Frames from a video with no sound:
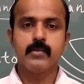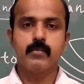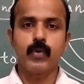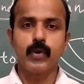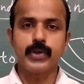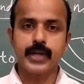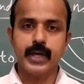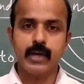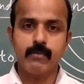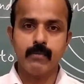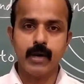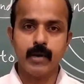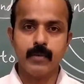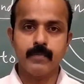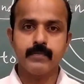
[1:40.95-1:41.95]
political
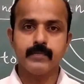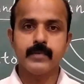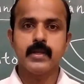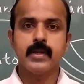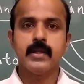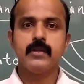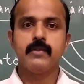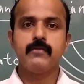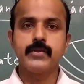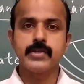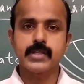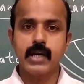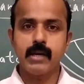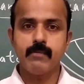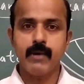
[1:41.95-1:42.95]
map,
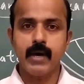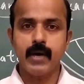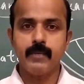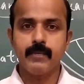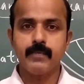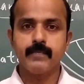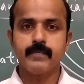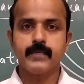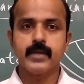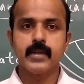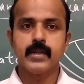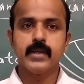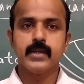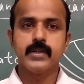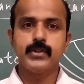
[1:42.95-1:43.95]
physical
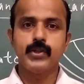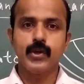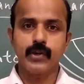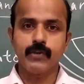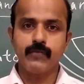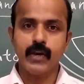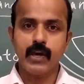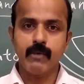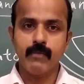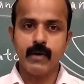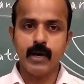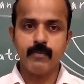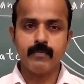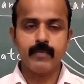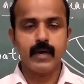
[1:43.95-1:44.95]
map, geographical
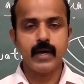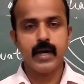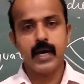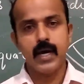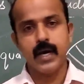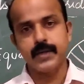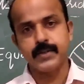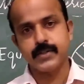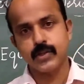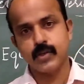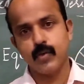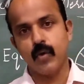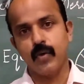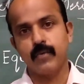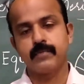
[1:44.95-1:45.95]
map, and
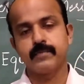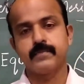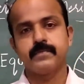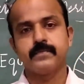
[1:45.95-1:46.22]
so on.